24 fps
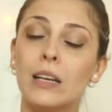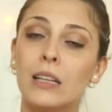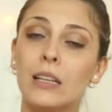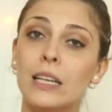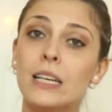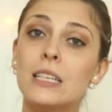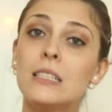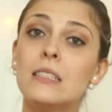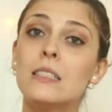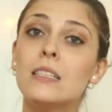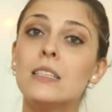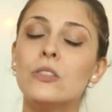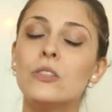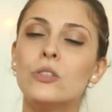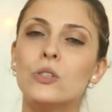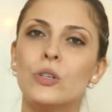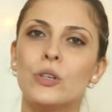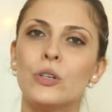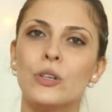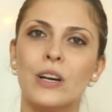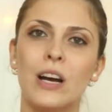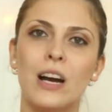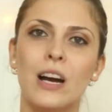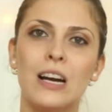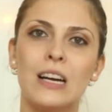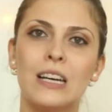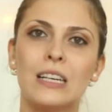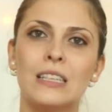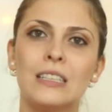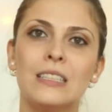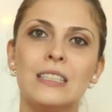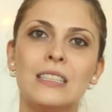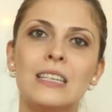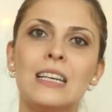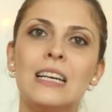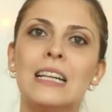Listen to your
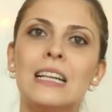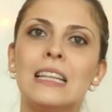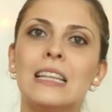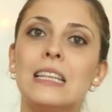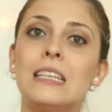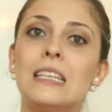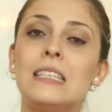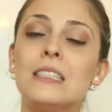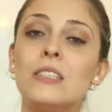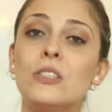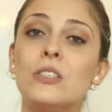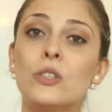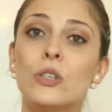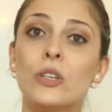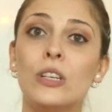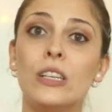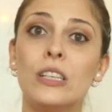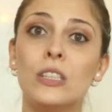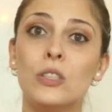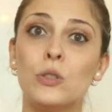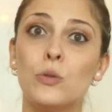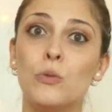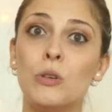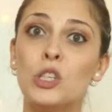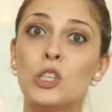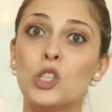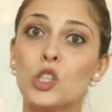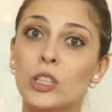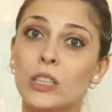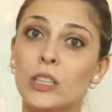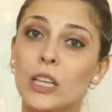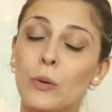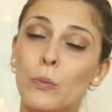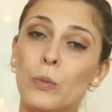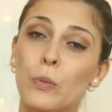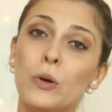heart, listen to your
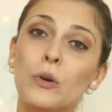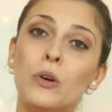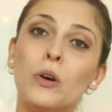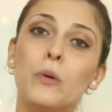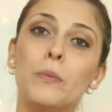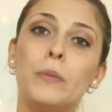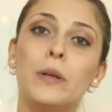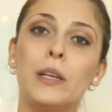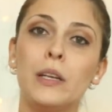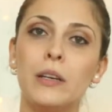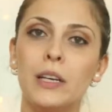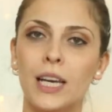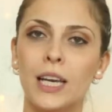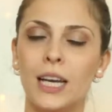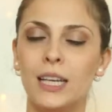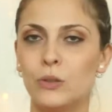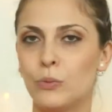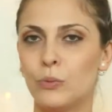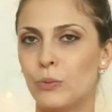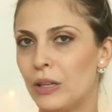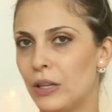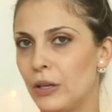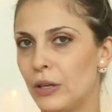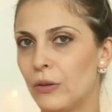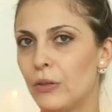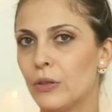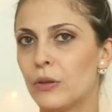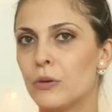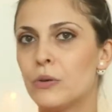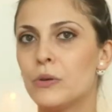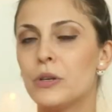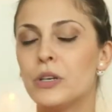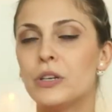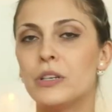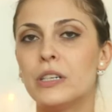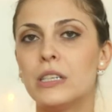intuition, they will communicate with you
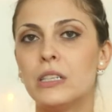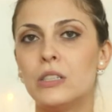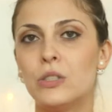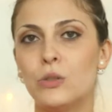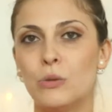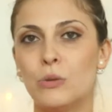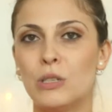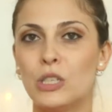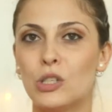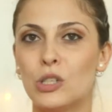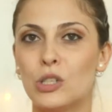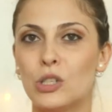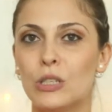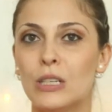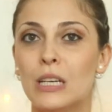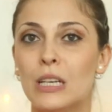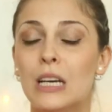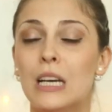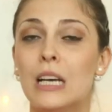through your intuition.